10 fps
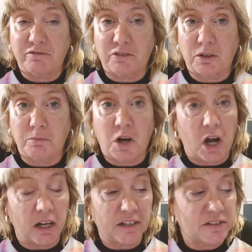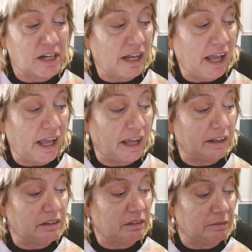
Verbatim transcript: from August that I had.